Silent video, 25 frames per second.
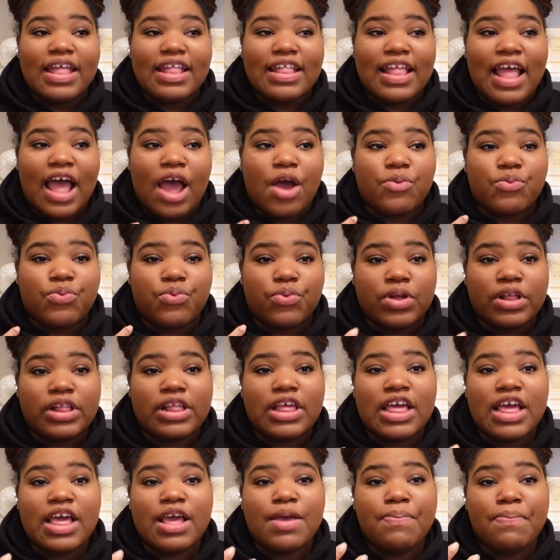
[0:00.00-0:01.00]
that
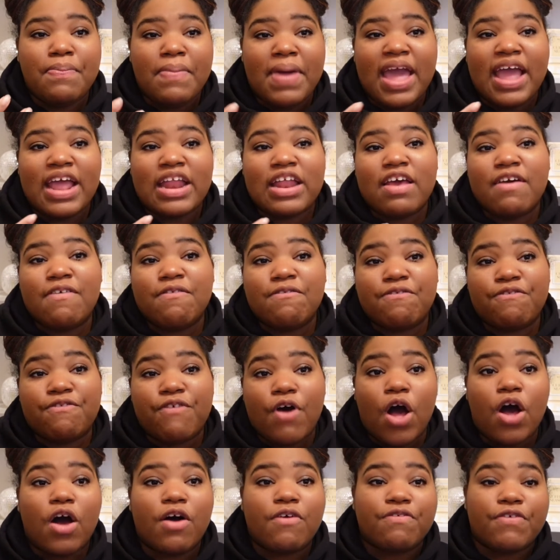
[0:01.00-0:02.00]
really made him
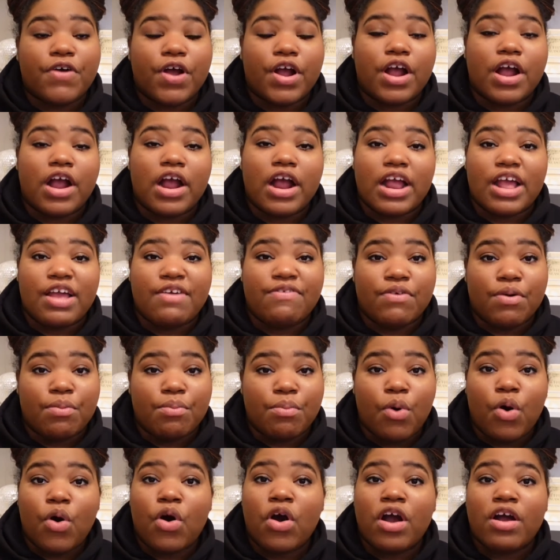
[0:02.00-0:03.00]
fall for her even
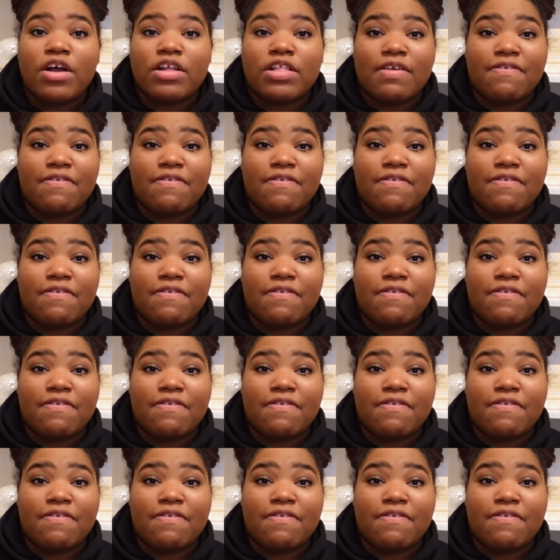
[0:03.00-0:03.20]
more.